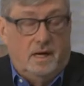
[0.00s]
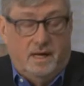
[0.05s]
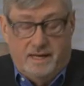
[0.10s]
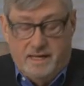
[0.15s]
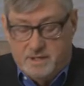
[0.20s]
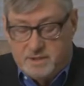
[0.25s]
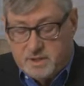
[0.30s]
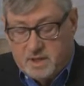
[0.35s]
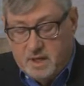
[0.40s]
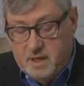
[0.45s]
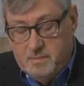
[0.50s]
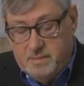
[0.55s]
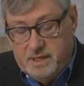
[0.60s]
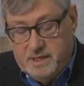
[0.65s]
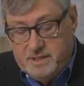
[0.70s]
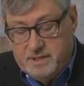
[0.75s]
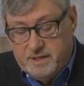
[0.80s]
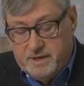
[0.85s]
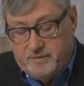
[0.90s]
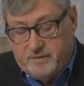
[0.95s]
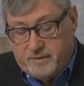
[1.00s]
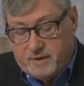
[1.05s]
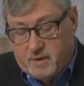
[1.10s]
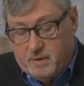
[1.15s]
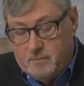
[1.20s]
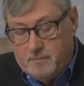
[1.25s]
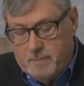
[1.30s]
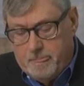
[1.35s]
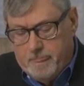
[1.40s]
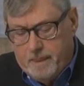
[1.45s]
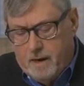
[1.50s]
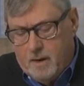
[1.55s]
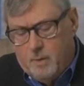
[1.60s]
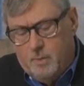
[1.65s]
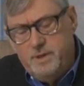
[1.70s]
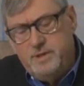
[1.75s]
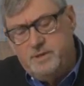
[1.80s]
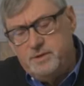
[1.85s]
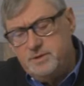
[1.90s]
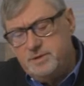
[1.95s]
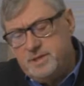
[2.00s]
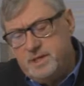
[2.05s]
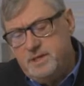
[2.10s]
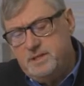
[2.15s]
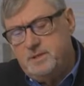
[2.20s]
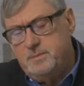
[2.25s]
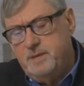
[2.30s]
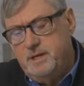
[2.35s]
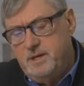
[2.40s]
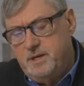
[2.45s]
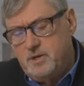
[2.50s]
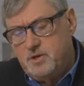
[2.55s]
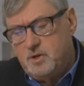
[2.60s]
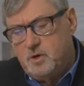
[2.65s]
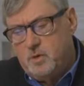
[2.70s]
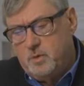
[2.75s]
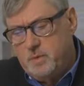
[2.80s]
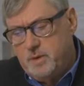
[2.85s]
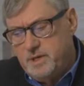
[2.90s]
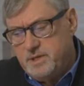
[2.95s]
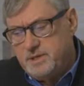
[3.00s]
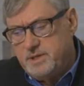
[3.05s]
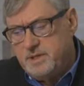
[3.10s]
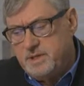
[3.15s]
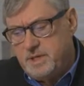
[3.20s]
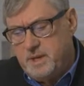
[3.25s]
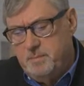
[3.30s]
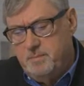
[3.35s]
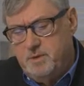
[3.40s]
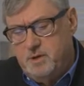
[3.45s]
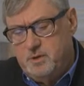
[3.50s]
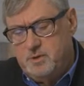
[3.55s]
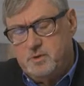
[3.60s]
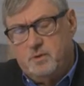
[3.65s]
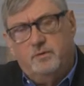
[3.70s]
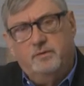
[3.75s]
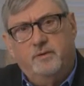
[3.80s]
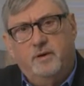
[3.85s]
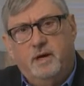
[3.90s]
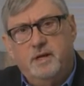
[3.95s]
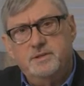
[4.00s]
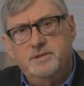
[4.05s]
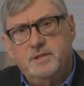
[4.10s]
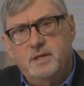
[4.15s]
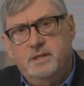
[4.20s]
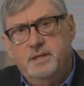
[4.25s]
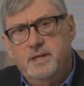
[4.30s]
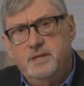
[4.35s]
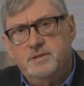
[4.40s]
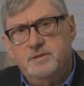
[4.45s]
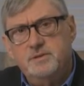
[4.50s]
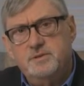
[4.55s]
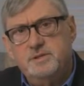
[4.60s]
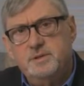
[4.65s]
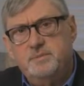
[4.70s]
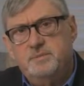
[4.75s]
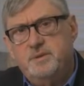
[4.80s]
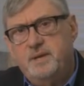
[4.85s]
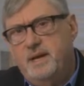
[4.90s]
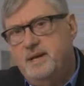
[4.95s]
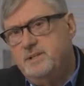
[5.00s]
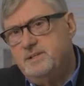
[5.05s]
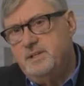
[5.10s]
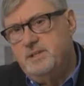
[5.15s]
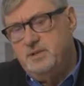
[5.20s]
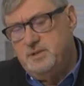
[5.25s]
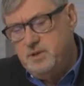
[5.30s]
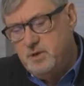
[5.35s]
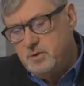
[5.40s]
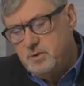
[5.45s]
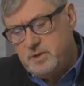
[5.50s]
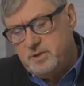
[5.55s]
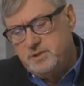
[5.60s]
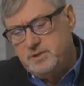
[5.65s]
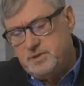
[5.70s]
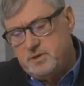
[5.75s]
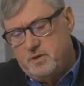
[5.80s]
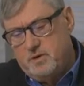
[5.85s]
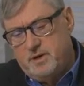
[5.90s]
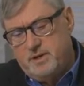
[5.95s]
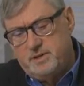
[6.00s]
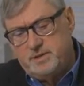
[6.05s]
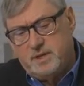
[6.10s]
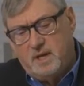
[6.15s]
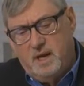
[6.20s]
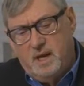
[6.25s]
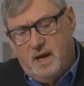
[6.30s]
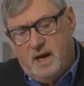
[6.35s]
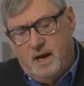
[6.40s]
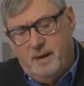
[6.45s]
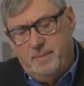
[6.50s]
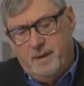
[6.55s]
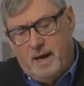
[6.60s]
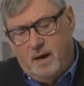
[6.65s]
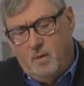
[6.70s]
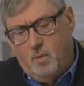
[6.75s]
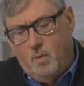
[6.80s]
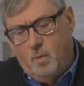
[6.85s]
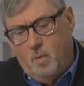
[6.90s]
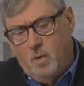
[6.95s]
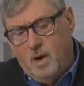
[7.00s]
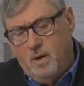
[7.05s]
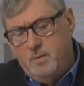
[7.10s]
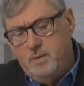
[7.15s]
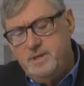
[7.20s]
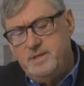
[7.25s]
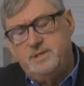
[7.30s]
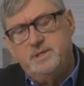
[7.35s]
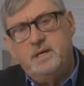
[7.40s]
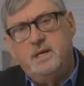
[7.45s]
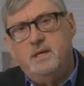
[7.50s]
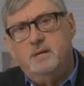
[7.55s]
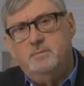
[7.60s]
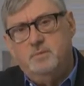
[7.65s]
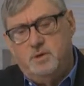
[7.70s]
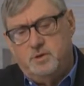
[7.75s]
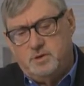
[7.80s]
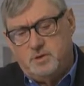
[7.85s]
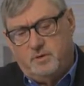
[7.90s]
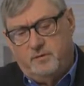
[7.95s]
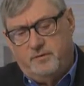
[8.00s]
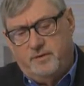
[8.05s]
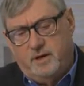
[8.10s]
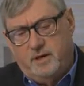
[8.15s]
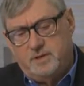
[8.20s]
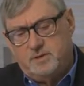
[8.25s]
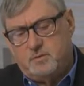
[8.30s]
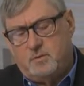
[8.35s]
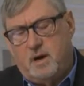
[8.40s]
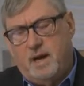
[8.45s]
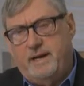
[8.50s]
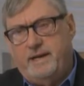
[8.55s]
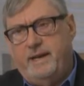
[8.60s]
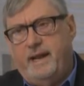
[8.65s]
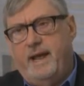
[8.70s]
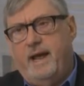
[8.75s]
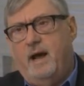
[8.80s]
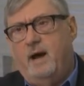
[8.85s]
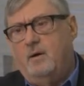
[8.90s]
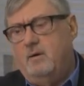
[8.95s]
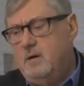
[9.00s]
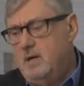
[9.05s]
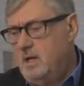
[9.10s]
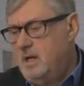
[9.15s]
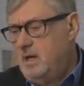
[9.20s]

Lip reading: It's going to be difficult. We do see some additional risks in mutual funds, and these are some things that do concern us about what we see in mutual funds right now.